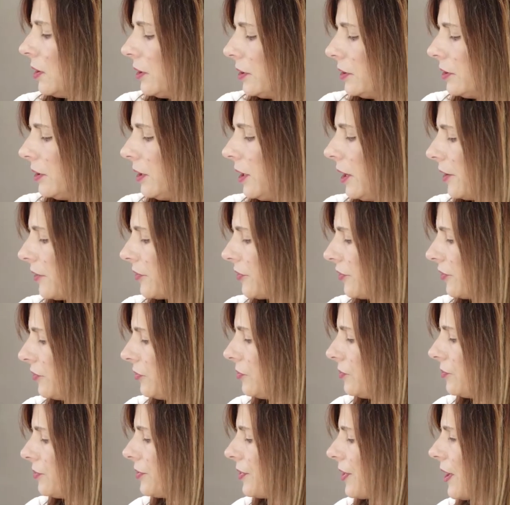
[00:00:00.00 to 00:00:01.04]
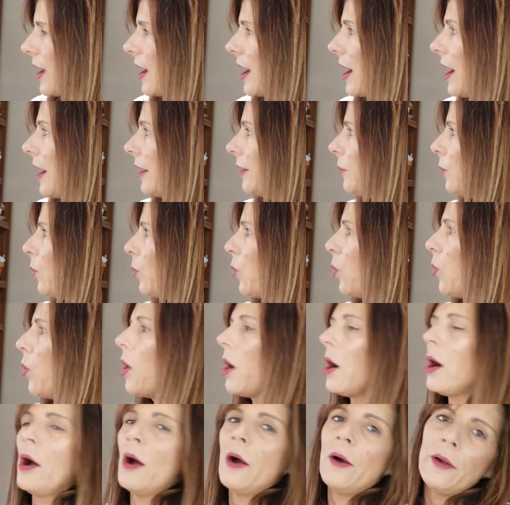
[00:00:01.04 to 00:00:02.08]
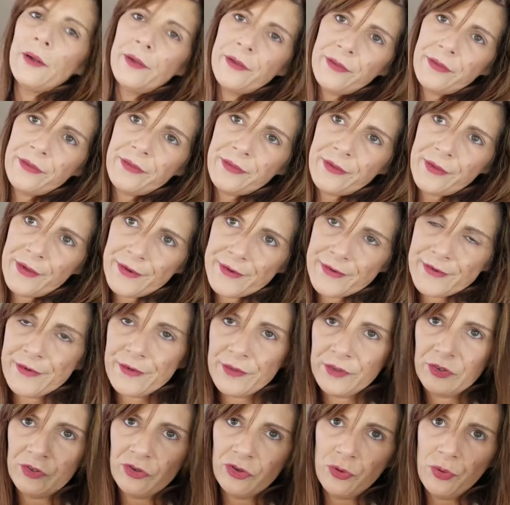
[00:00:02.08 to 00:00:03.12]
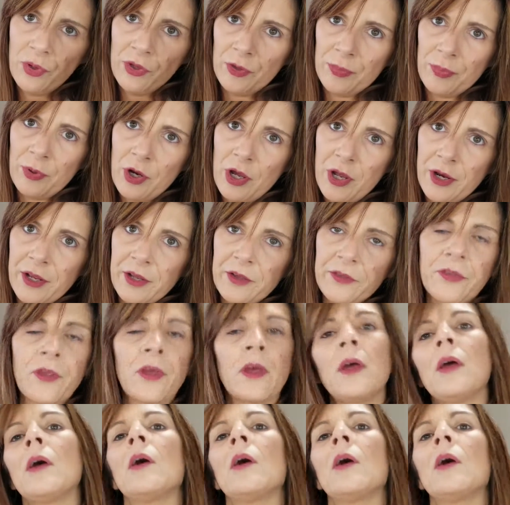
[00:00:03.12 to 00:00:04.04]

next to that was two other products.